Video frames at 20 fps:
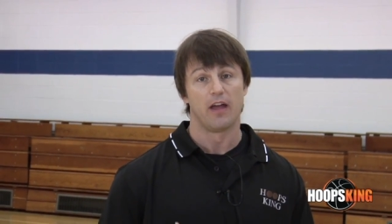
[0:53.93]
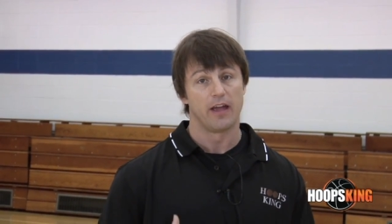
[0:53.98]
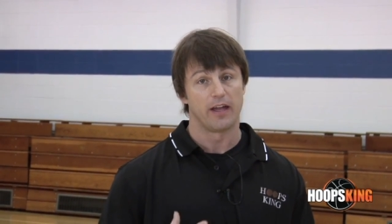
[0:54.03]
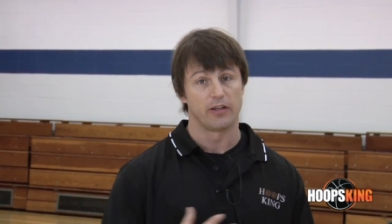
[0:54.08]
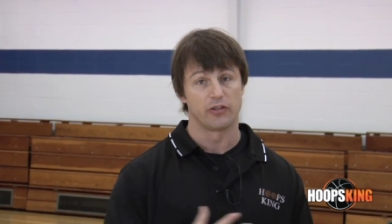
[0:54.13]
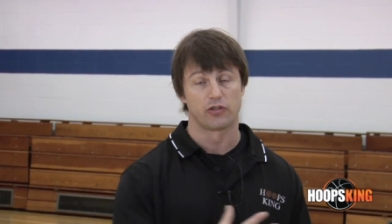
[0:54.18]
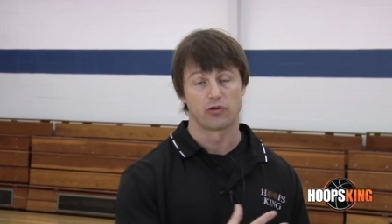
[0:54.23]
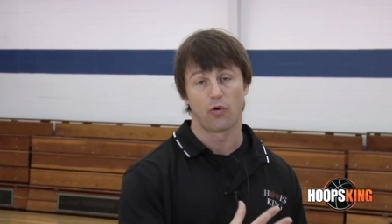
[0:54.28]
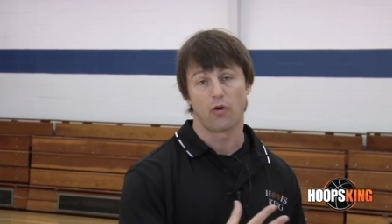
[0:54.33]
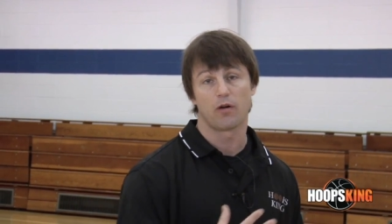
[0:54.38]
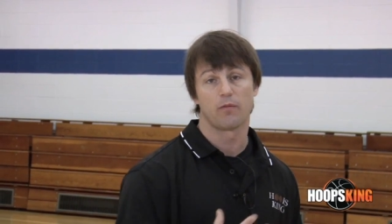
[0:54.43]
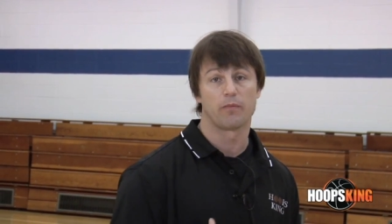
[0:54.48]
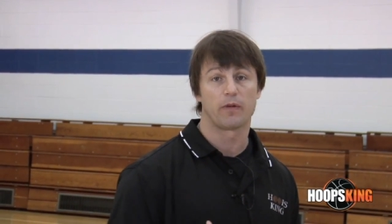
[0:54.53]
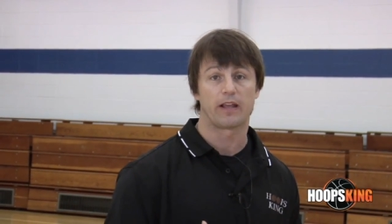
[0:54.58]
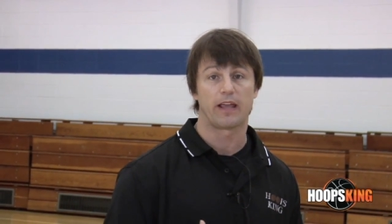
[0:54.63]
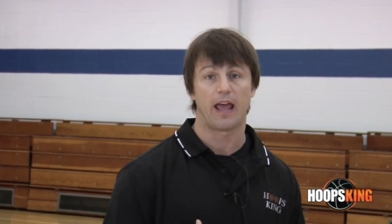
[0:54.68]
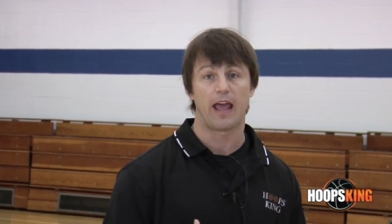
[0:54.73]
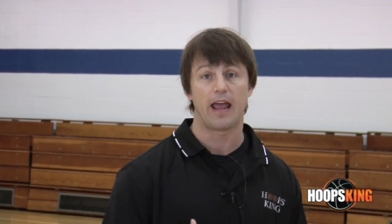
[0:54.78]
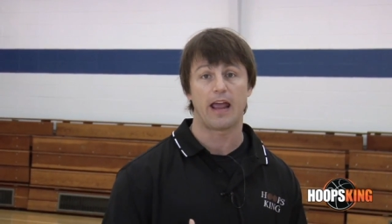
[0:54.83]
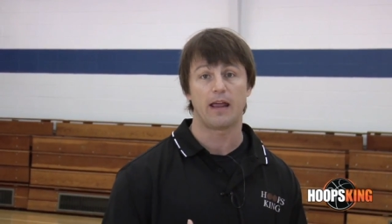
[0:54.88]
and Jordan
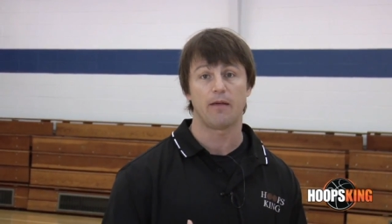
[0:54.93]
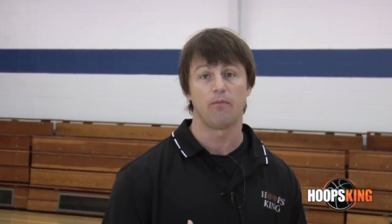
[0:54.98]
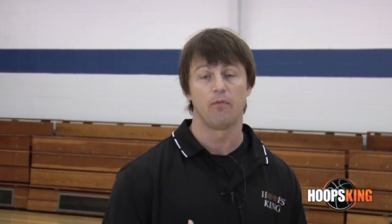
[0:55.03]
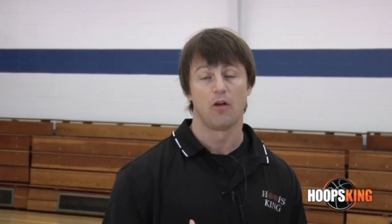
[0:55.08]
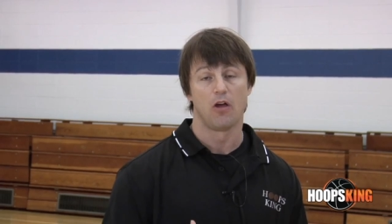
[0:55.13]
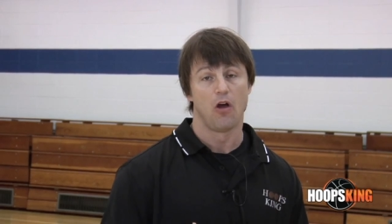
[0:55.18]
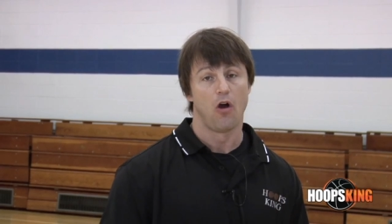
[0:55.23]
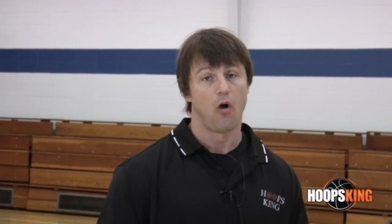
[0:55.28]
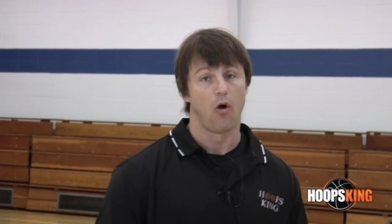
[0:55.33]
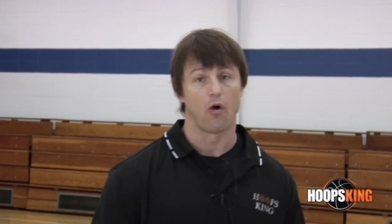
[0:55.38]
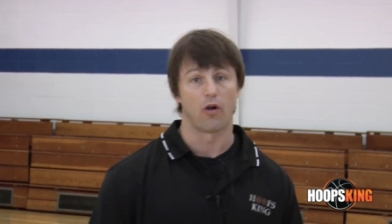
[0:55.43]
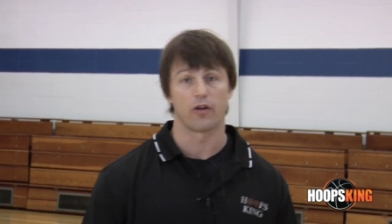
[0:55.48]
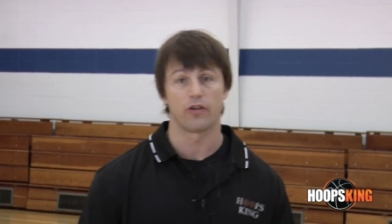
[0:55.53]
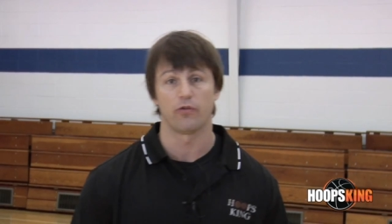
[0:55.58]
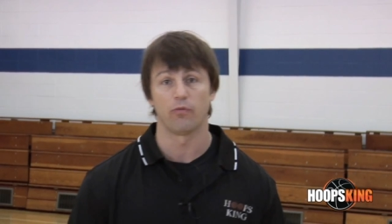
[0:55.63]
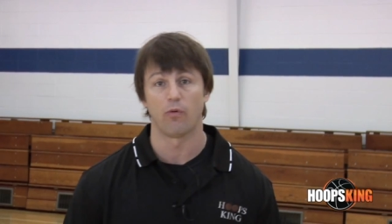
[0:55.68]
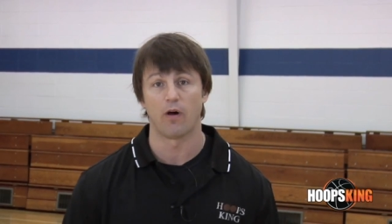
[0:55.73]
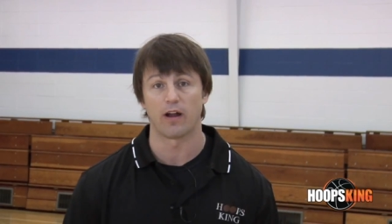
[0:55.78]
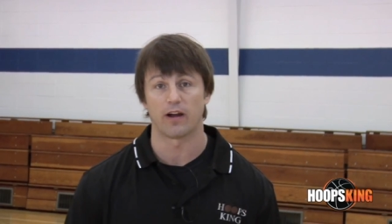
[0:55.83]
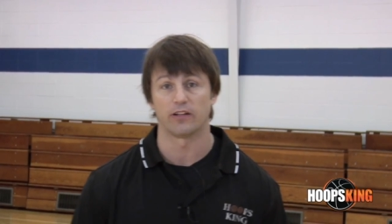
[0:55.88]
McCabe, or
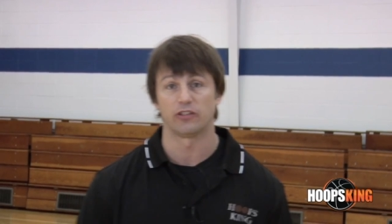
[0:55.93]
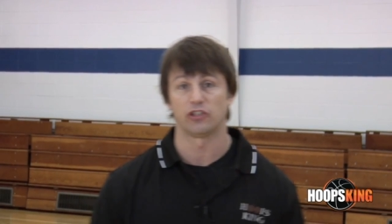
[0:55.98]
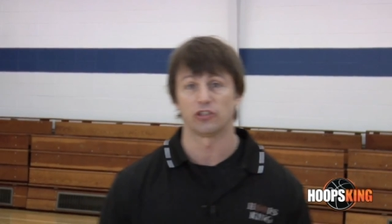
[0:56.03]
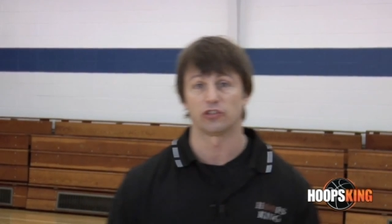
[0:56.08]
you want to